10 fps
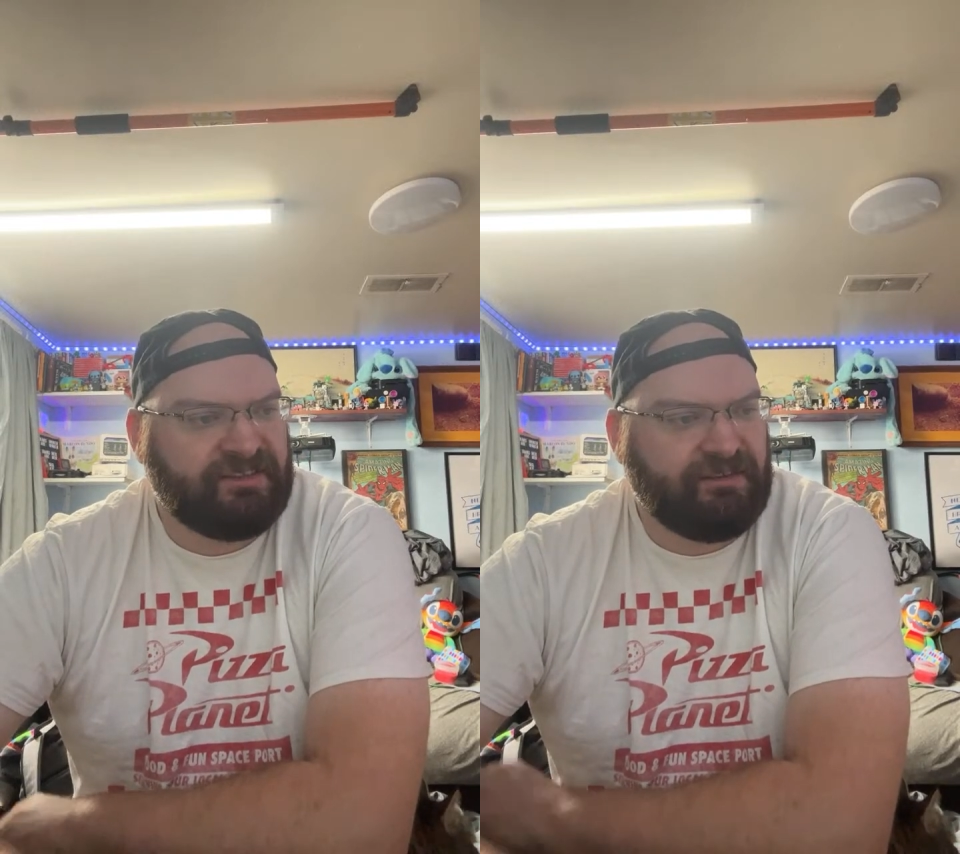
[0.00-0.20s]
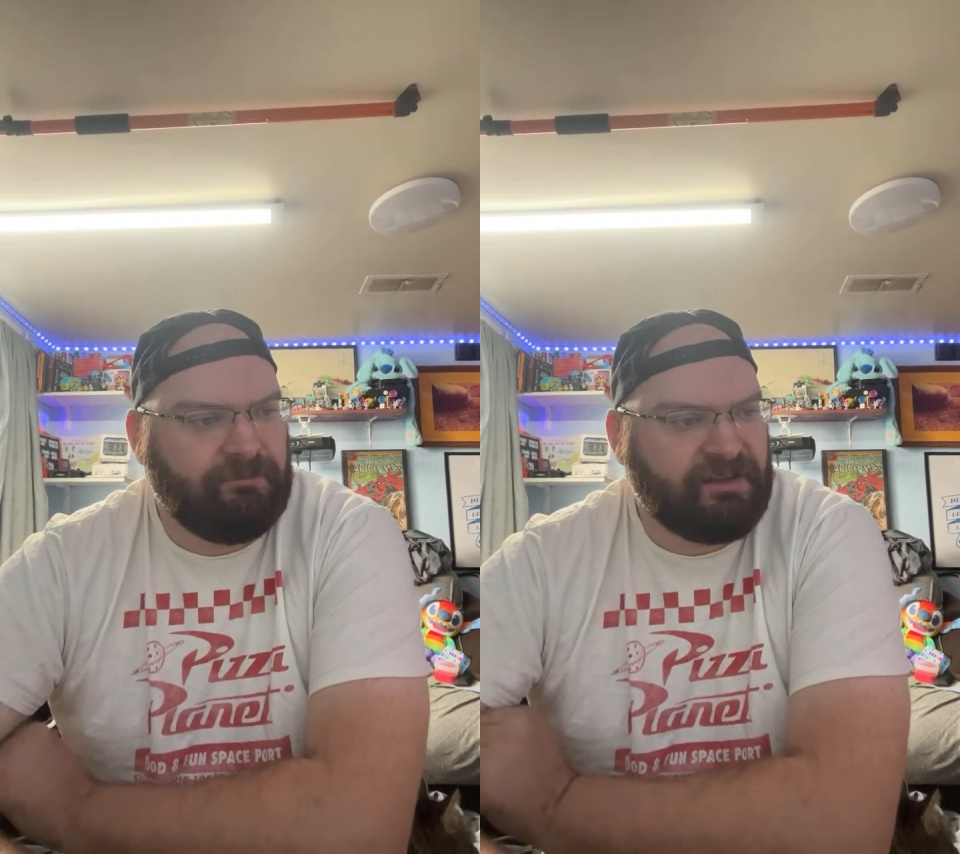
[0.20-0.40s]
to
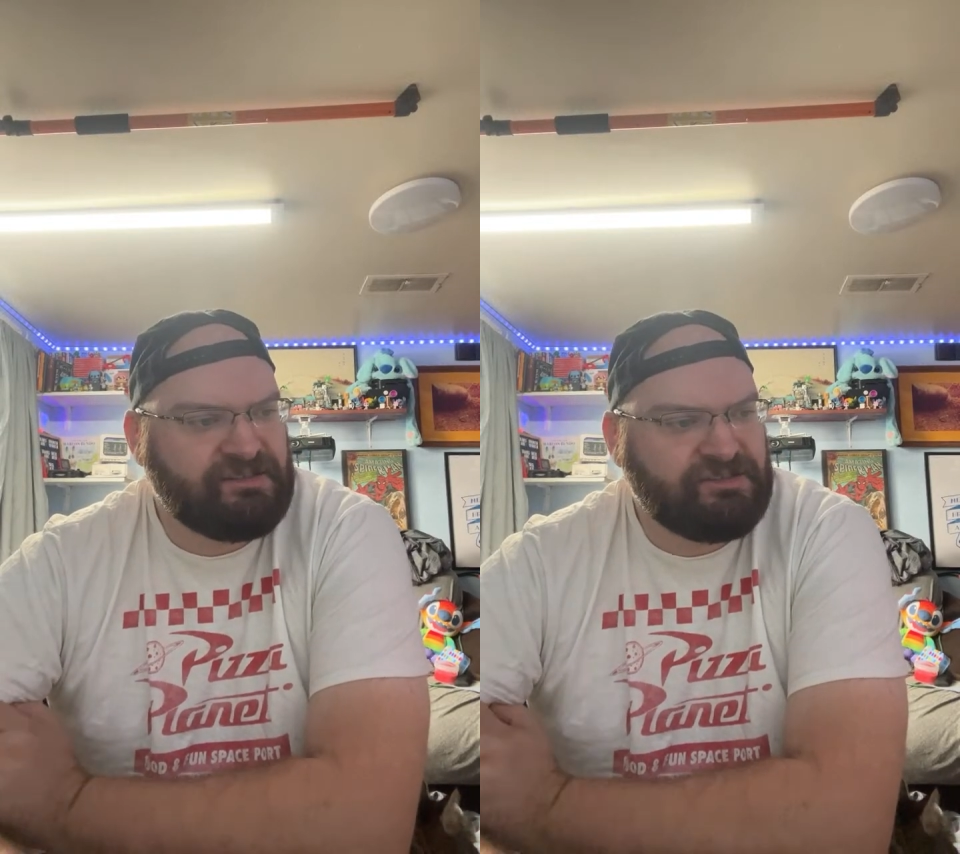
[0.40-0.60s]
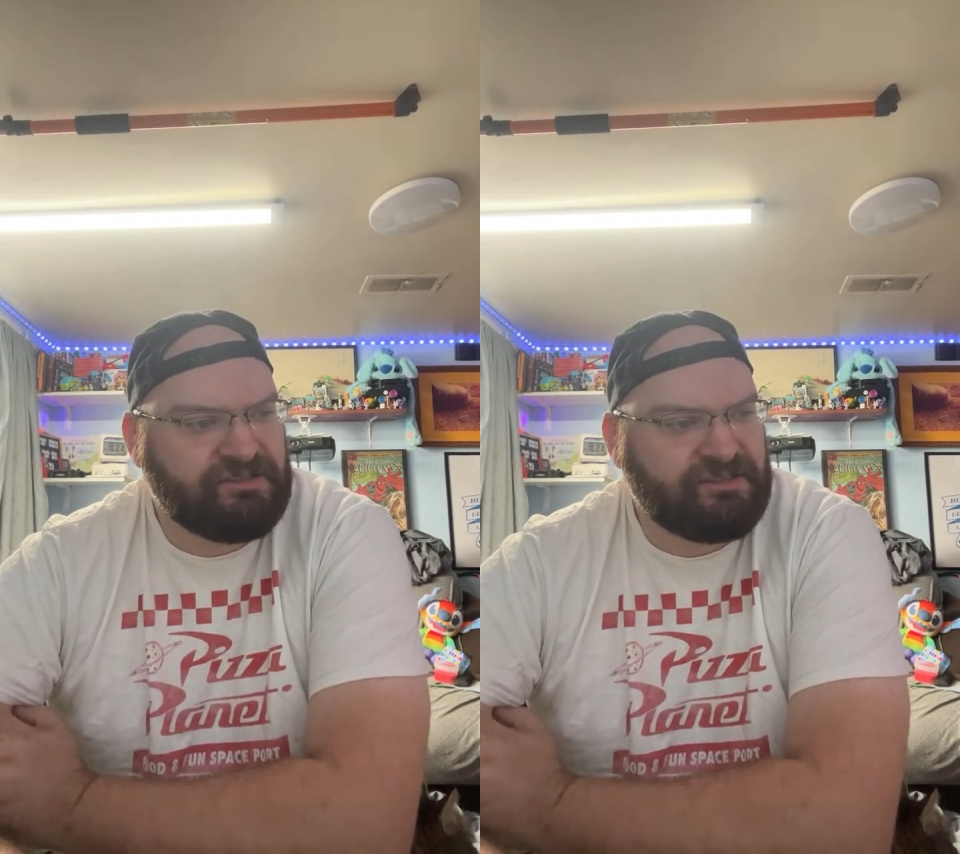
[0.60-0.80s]
send
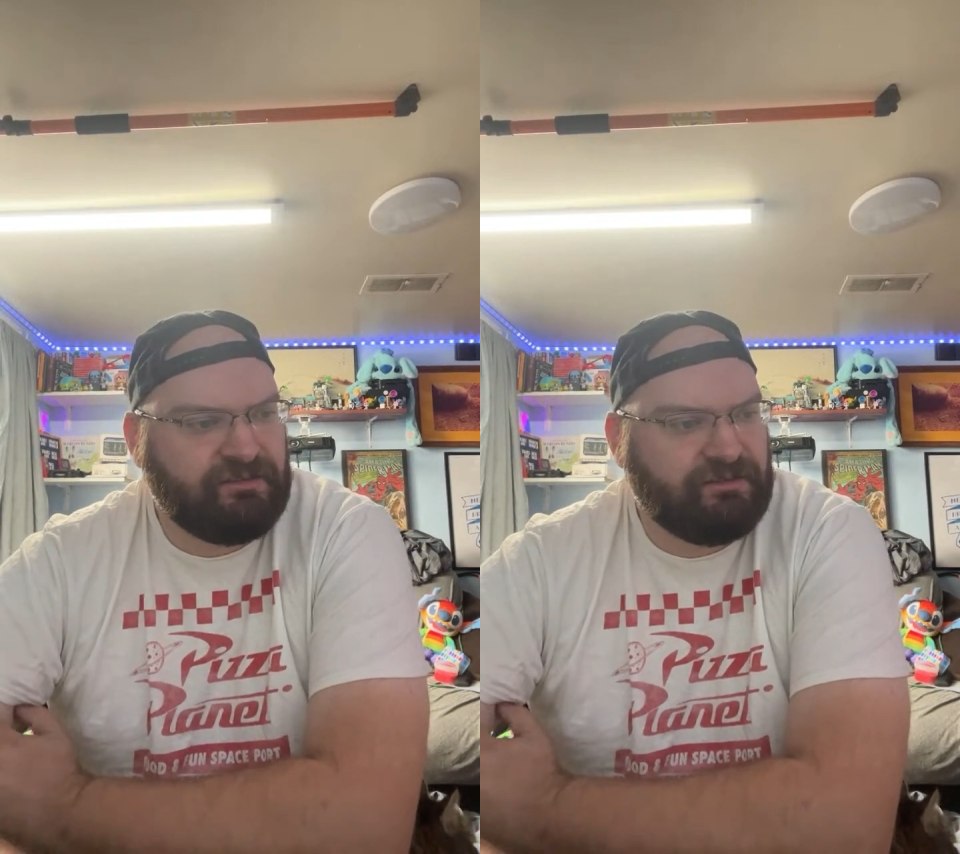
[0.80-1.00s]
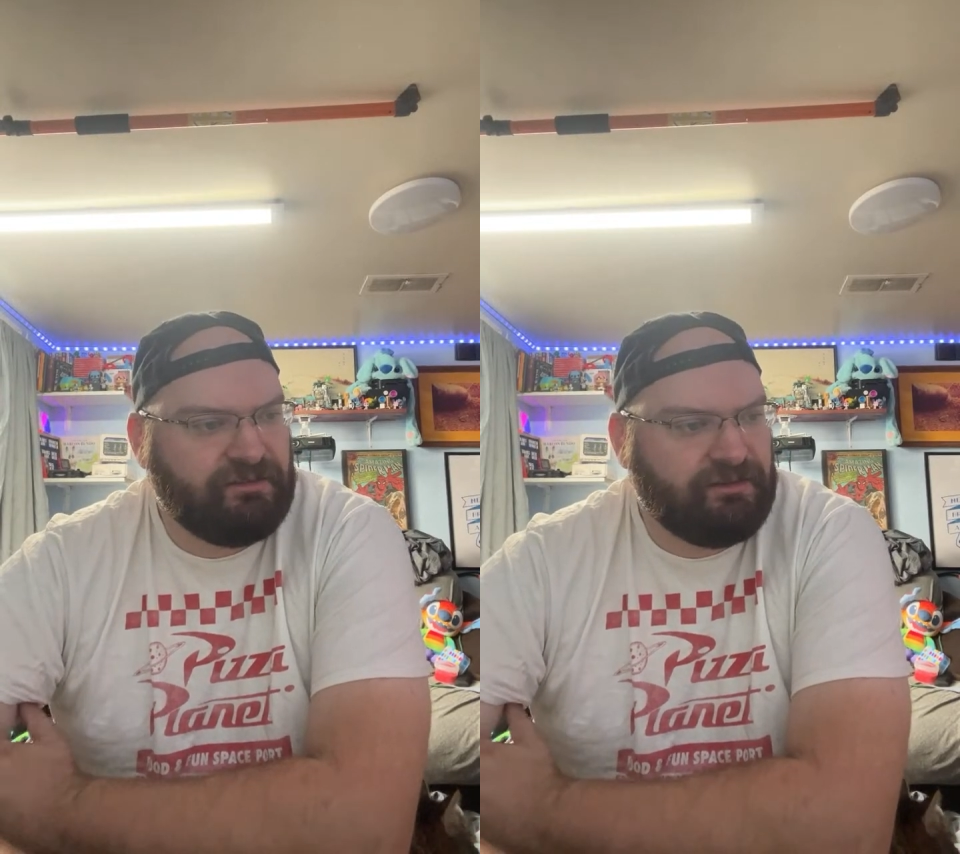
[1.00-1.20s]
messages
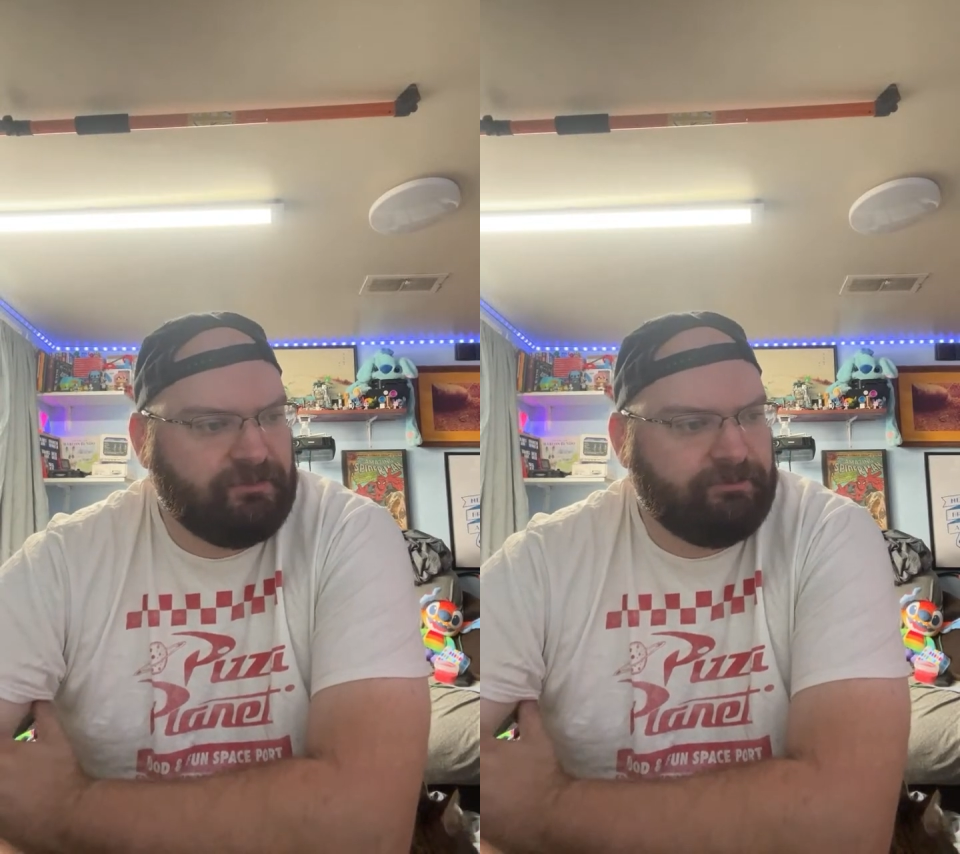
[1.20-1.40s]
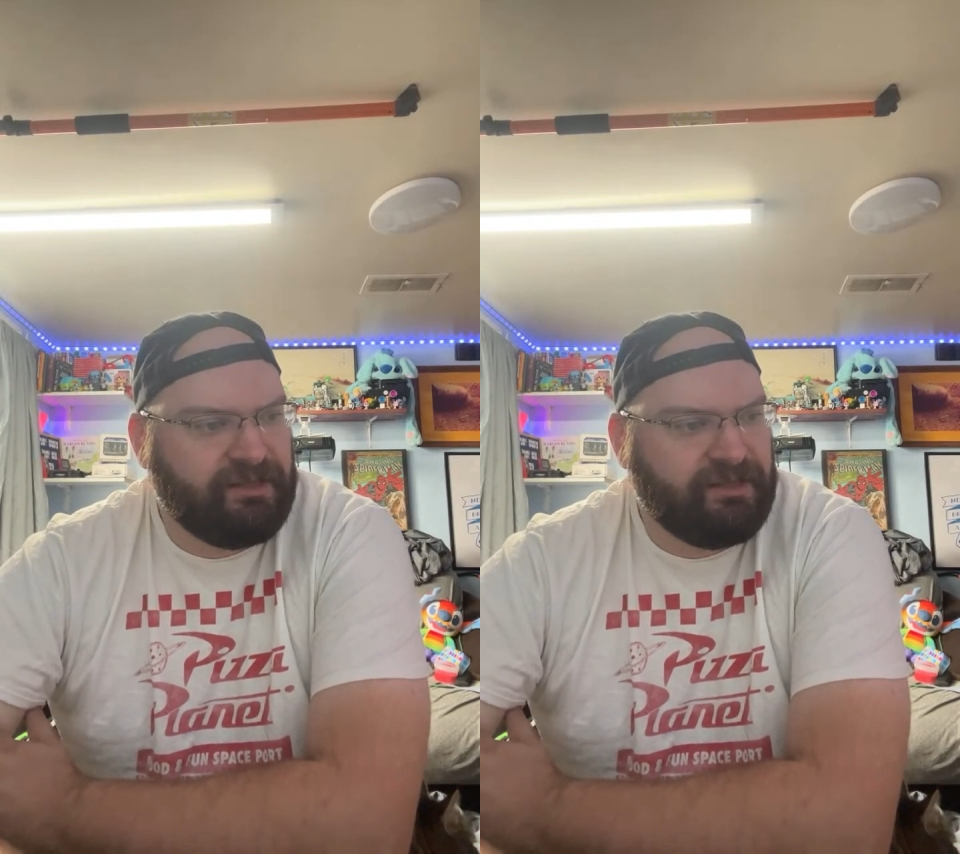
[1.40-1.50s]
on